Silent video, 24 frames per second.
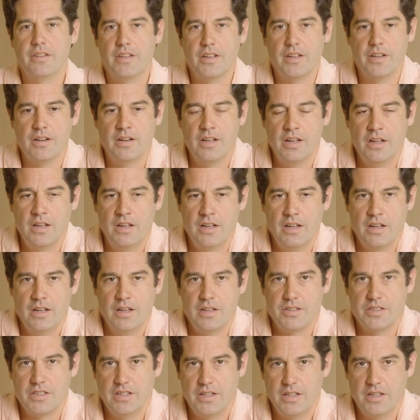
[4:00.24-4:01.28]
that
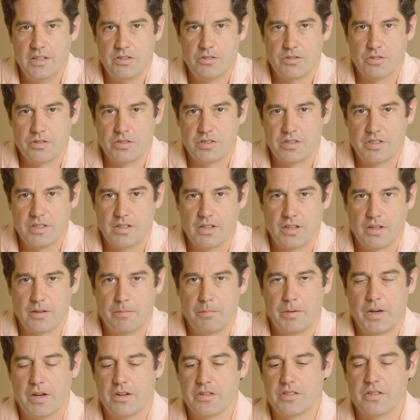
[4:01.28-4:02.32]
it's an interesting
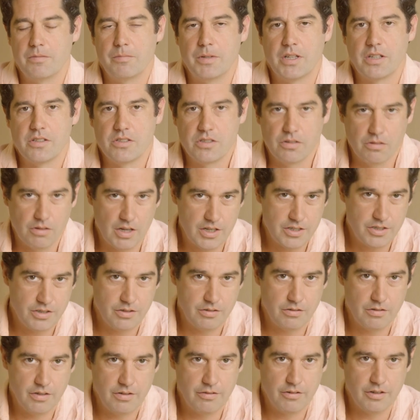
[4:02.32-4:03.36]
comparison because the
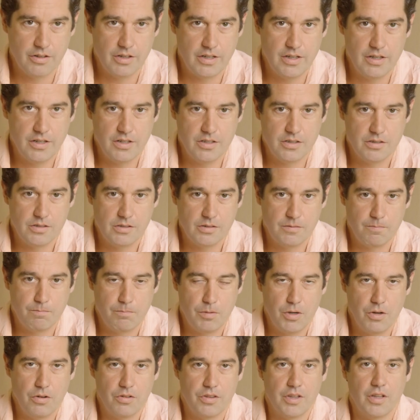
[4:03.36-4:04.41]
Russian River is
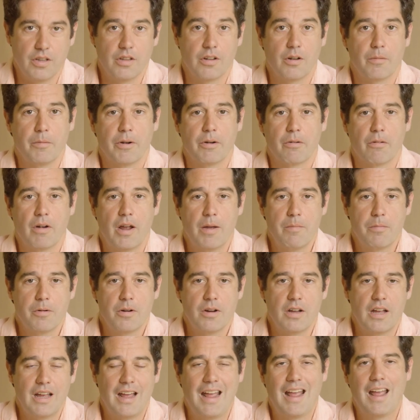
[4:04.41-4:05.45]
both a little bit
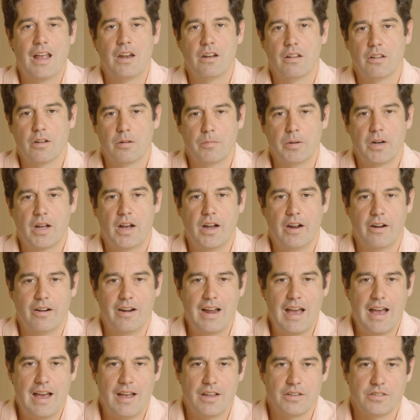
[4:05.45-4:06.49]
riper and a little bit higher
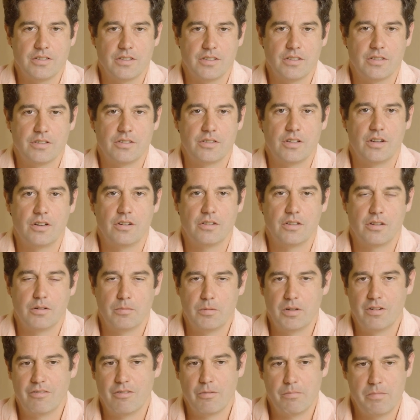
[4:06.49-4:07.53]
in acid, so a
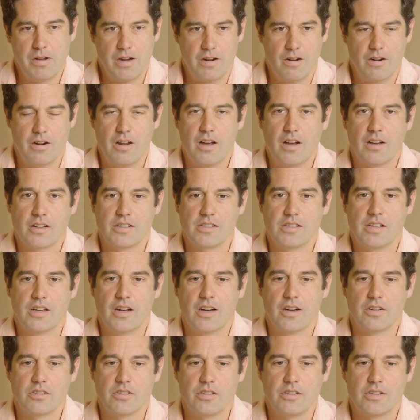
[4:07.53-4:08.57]
little bit of a paradox
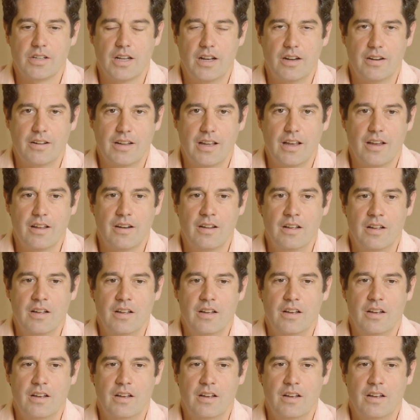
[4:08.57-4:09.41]
there. So you kind of get